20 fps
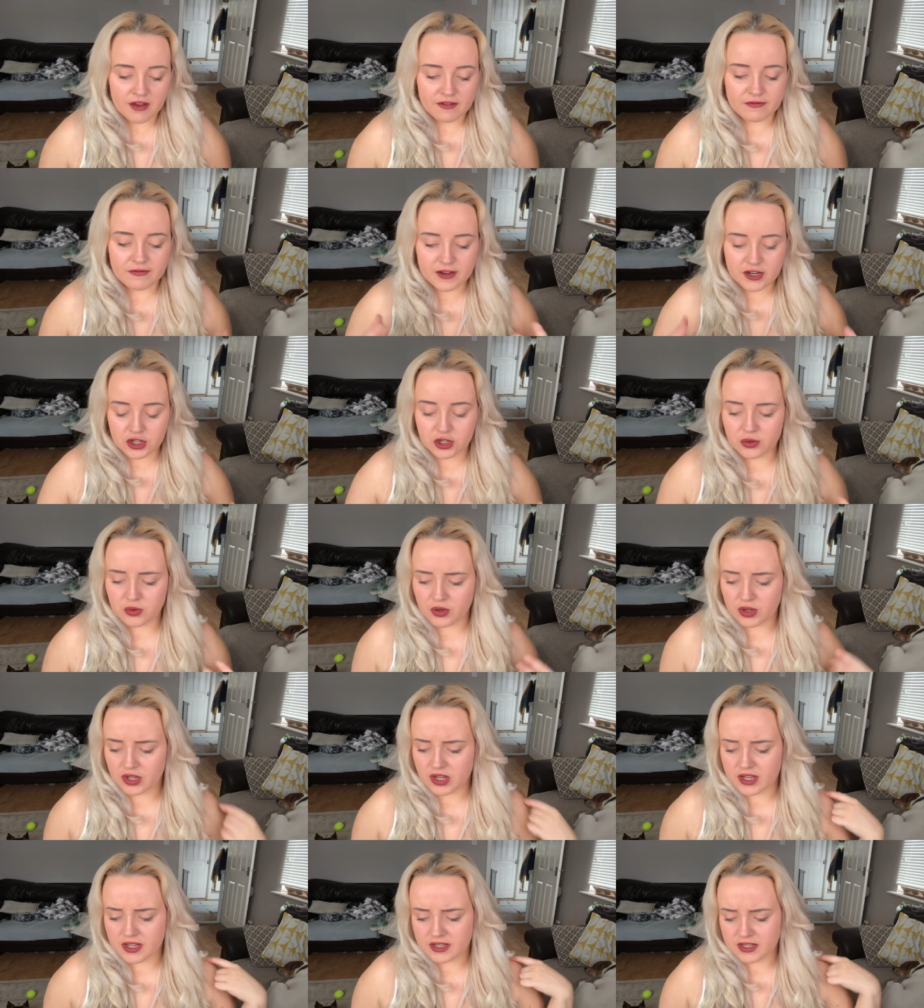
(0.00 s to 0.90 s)

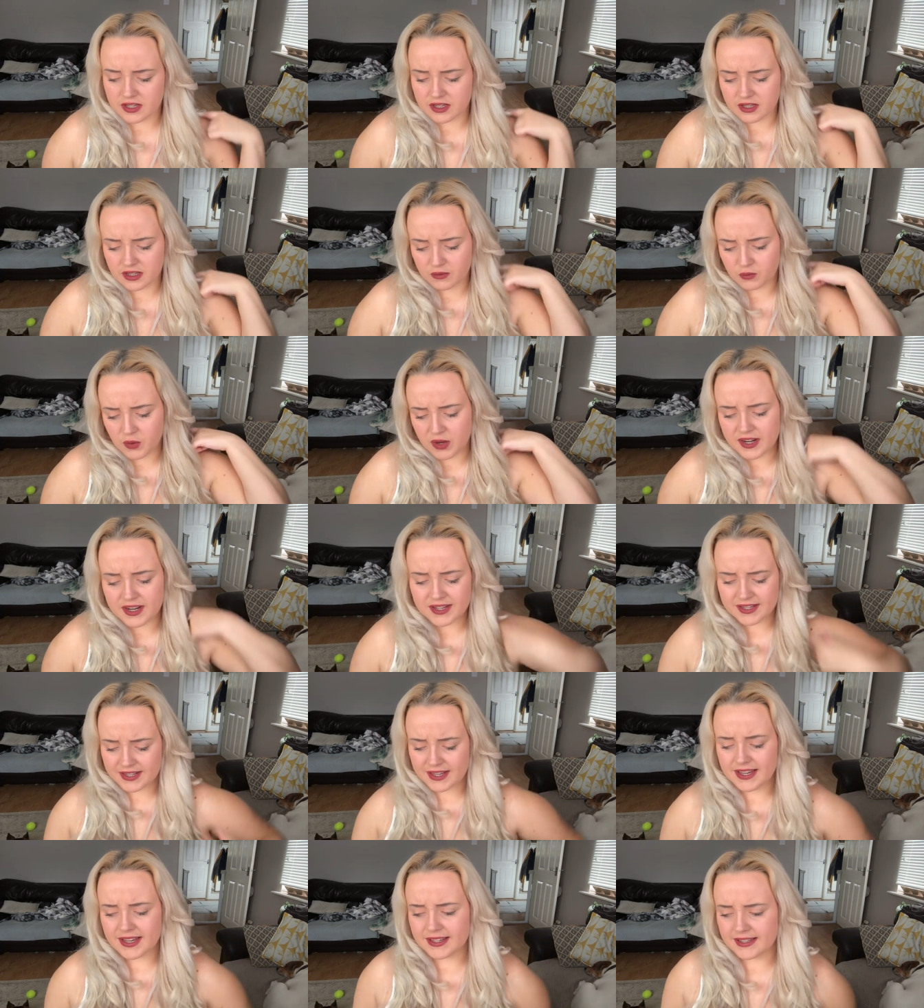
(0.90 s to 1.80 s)
visual, because when you
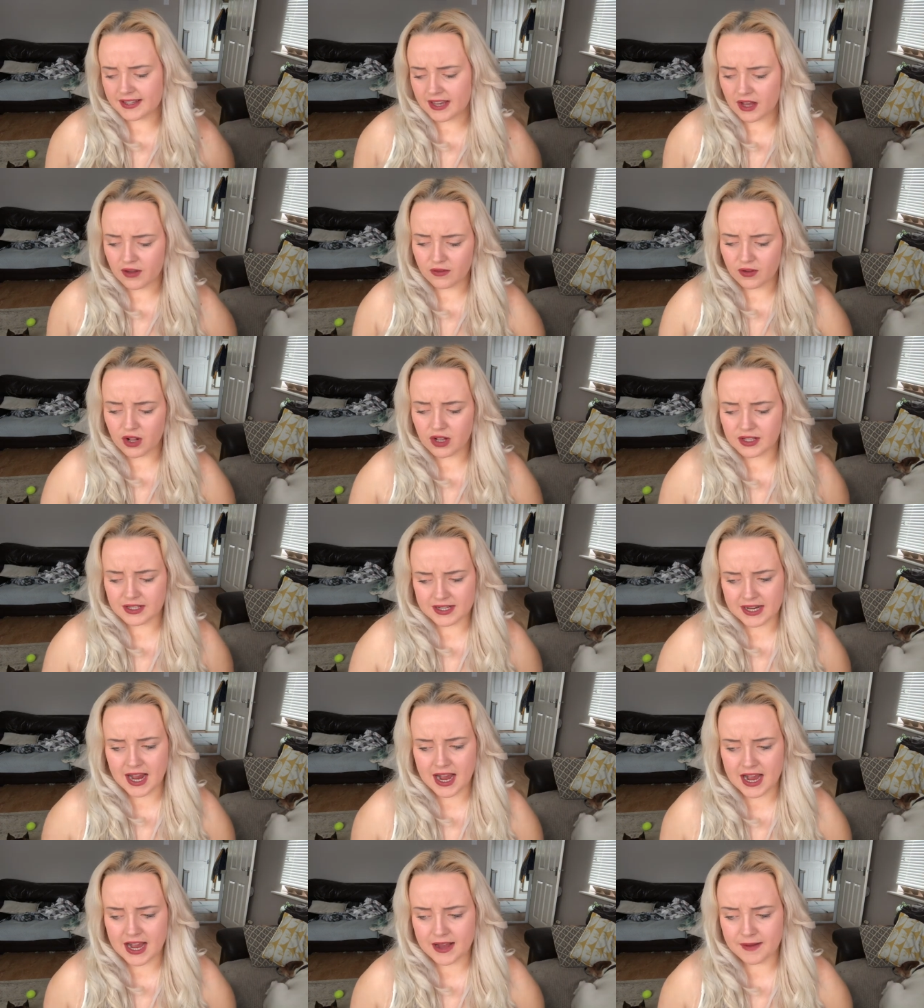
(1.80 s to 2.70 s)
see yourself all the
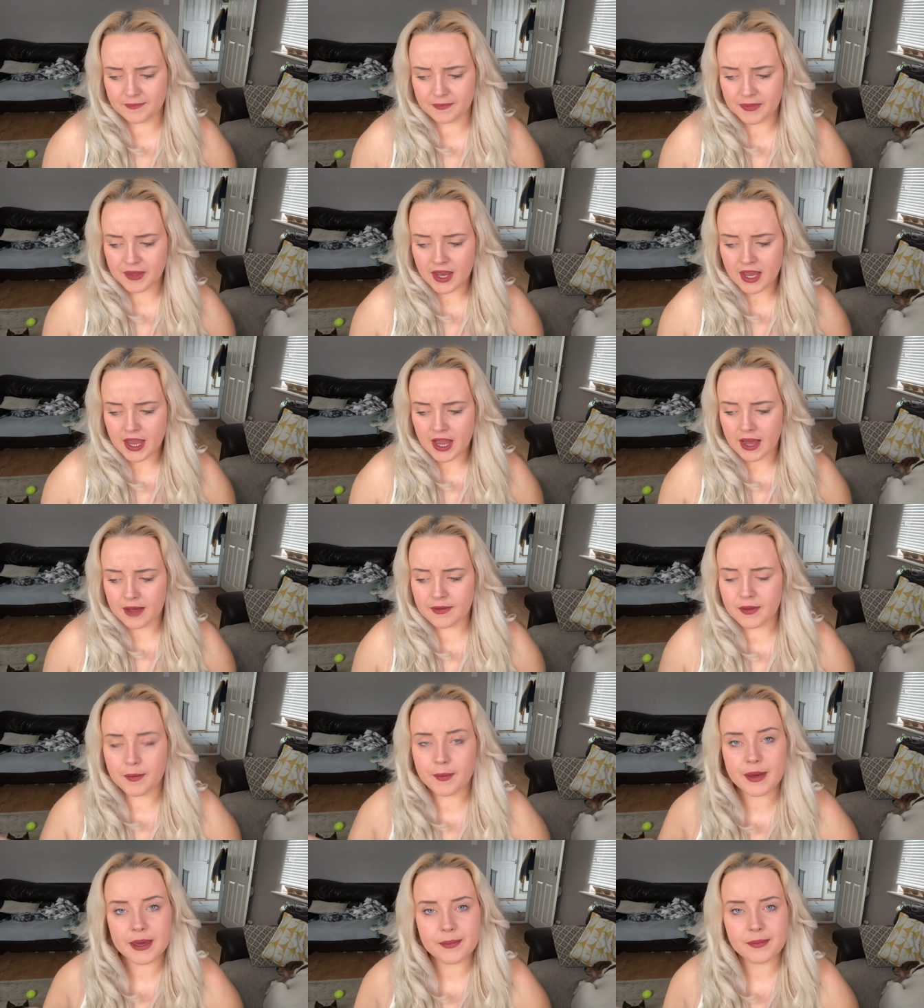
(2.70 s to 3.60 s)
time and
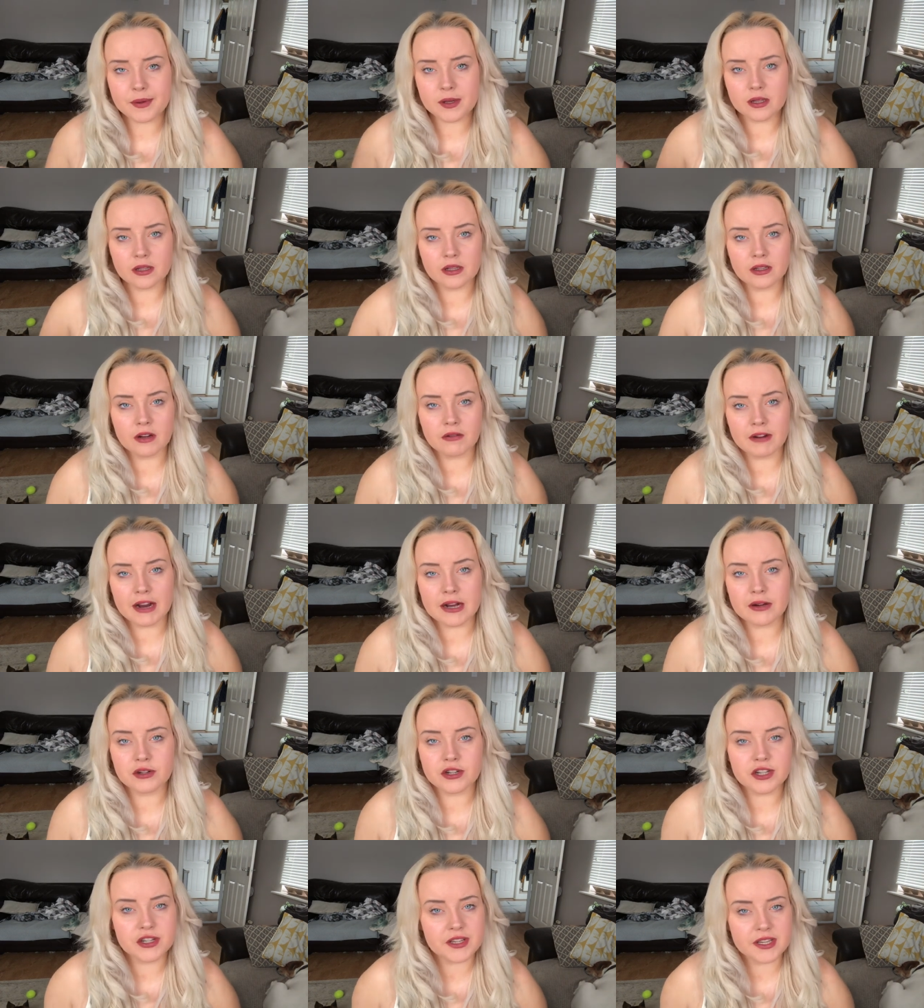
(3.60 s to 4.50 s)
the people
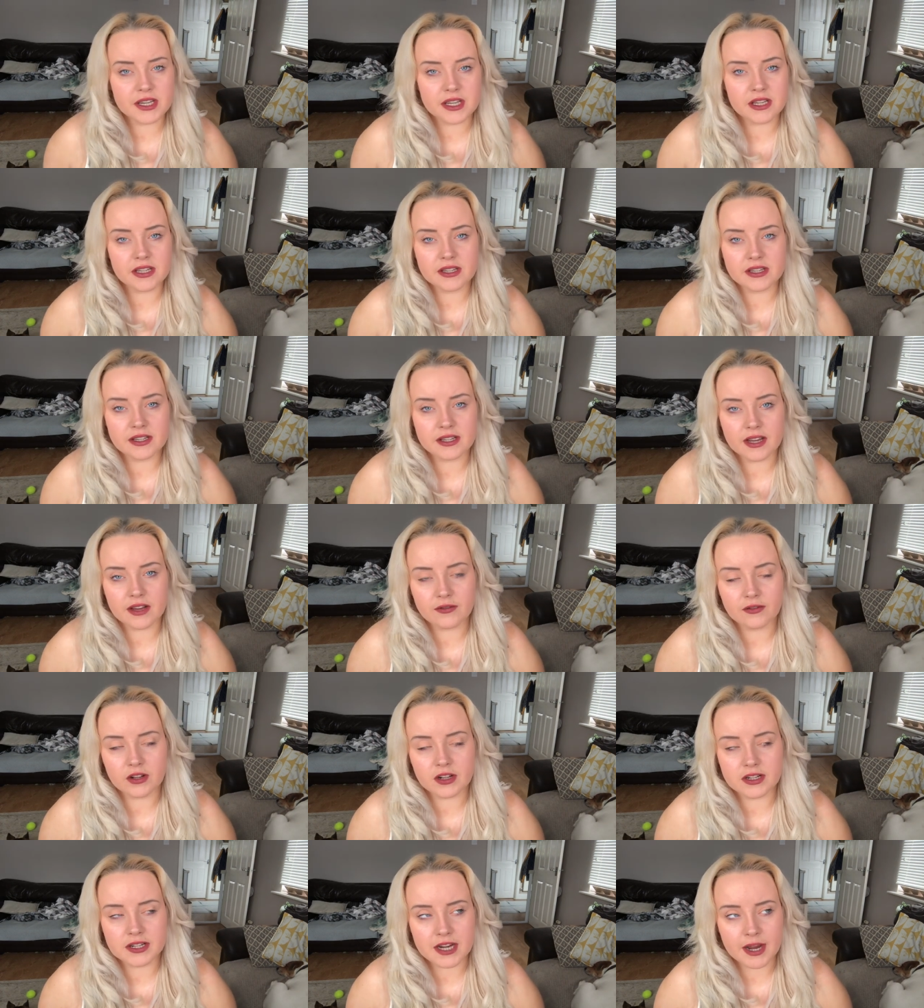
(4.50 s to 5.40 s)
around you see yourself
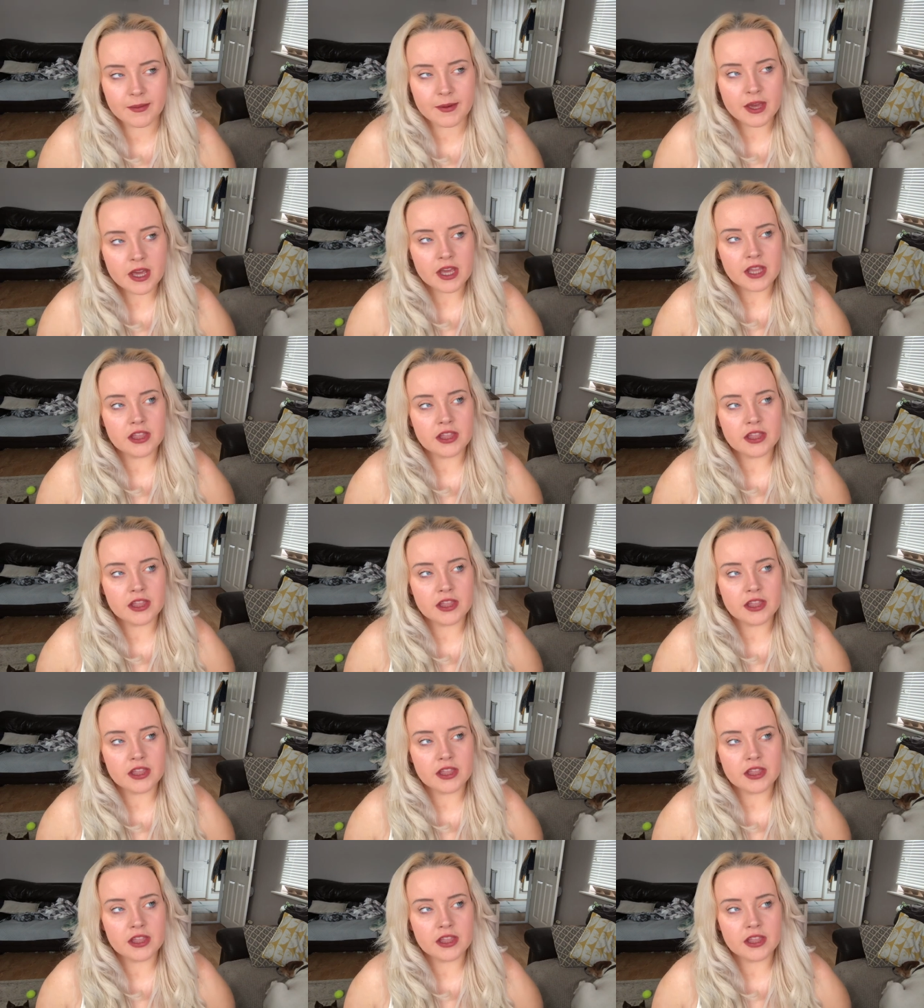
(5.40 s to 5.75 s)
all the time,